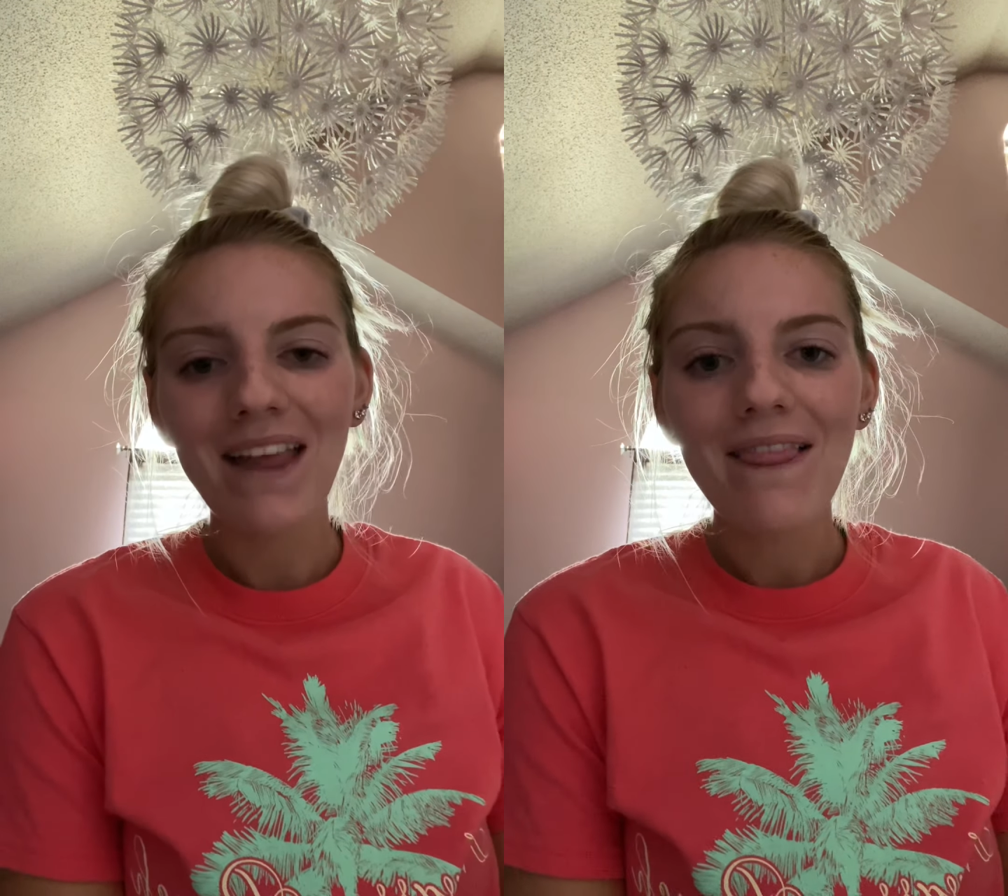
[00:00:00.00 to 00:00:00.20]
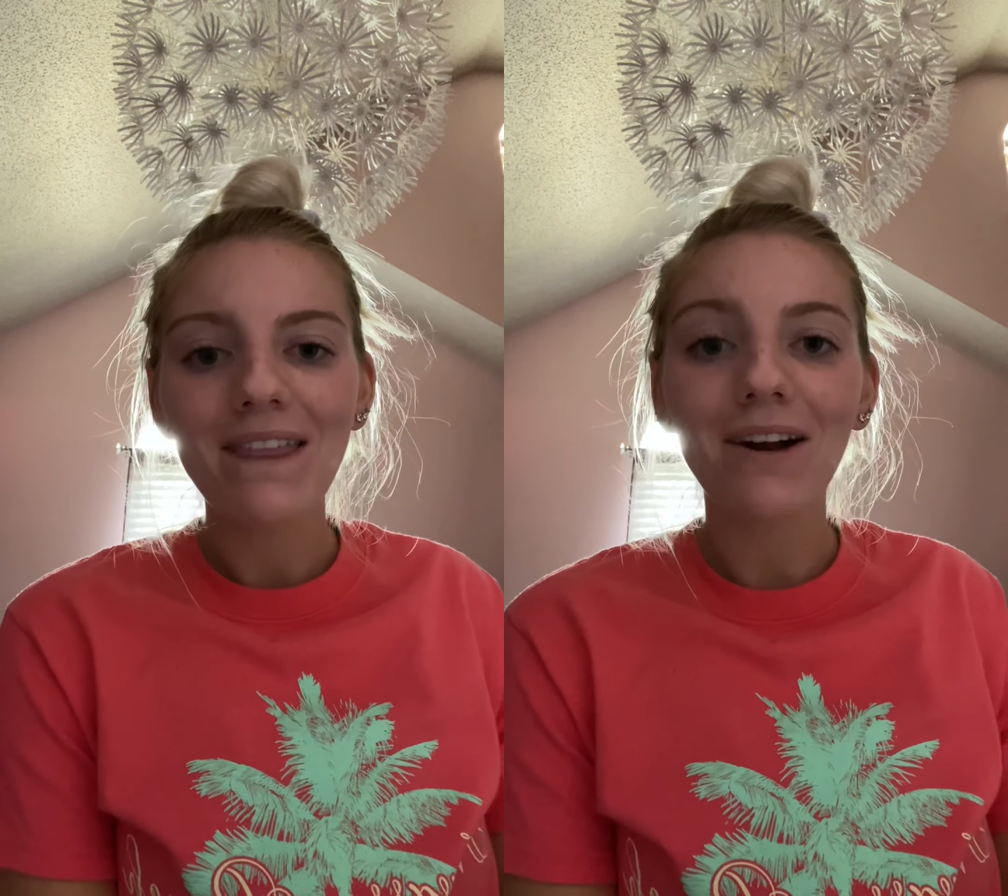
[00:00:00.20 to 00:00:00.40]

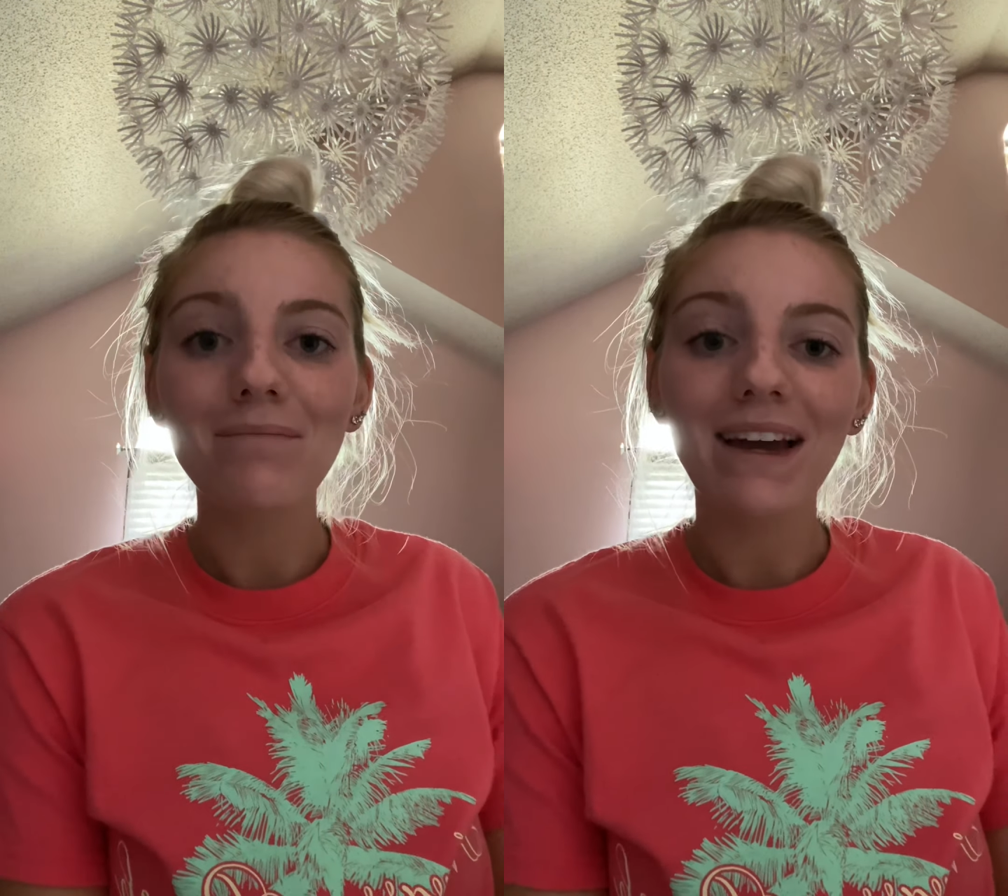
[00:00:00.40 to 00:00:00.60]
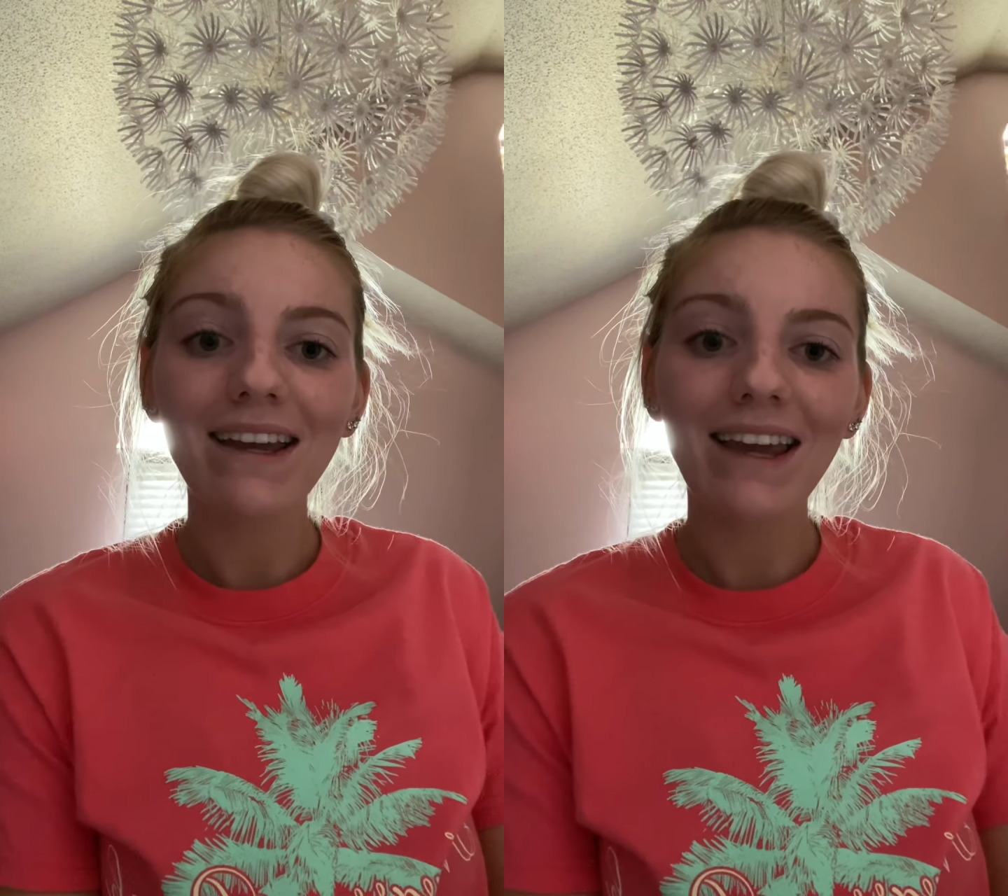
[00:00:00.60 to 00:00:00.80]
there are
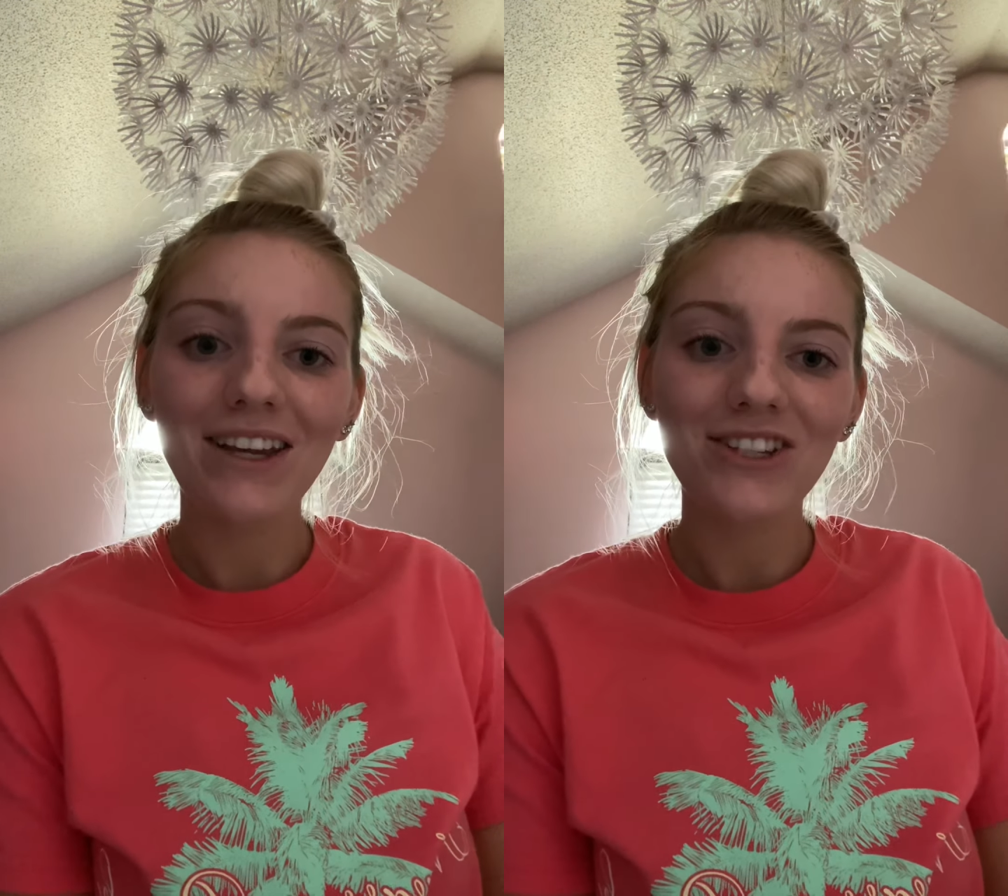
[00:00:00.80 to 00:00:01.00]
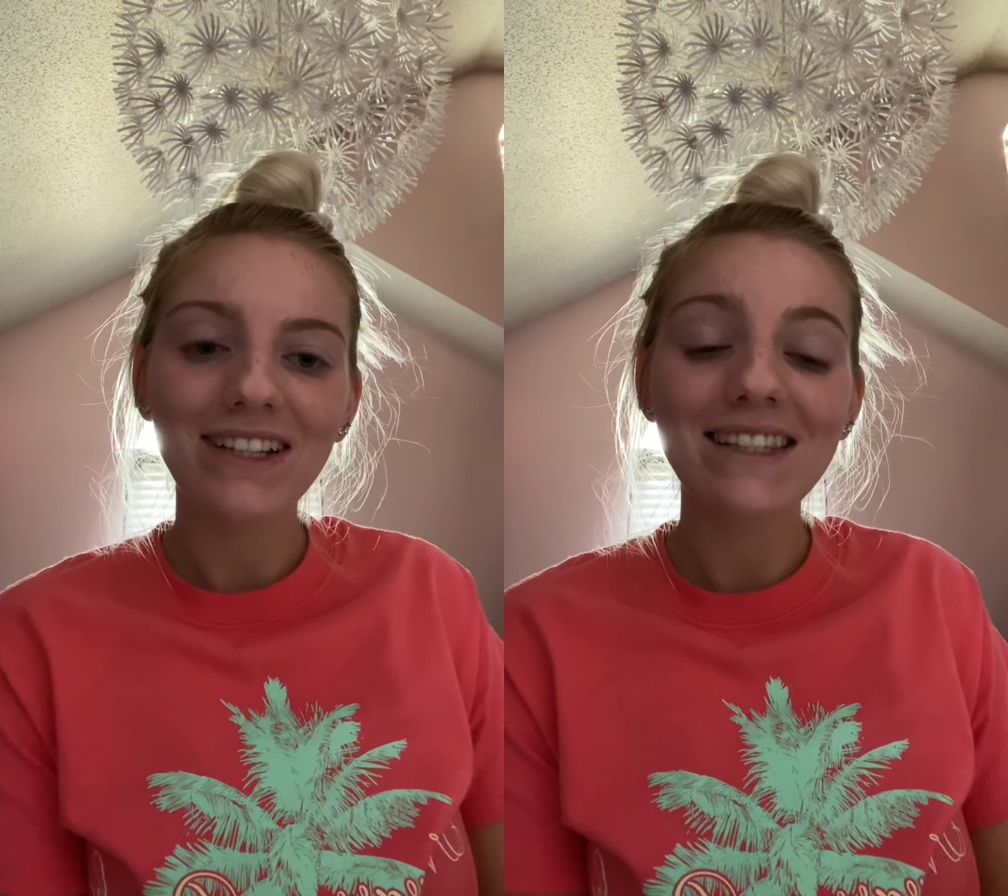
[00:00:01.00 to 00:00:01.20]

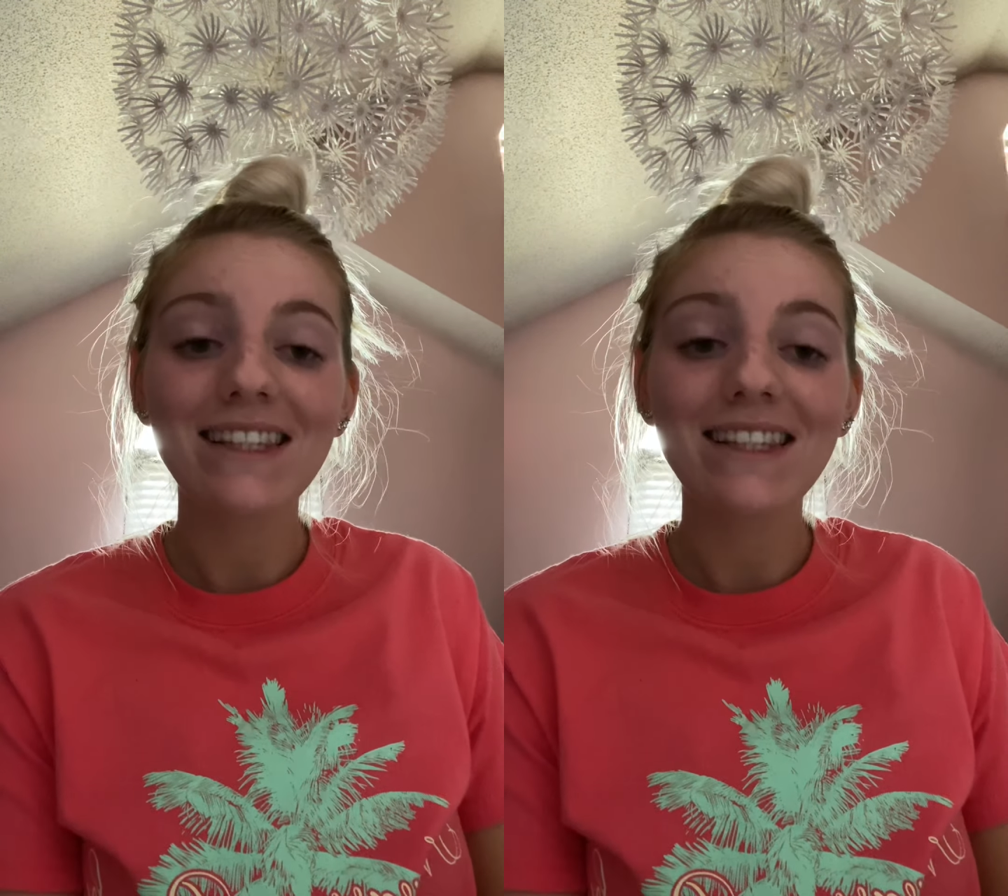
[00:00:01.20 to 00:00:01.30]
medications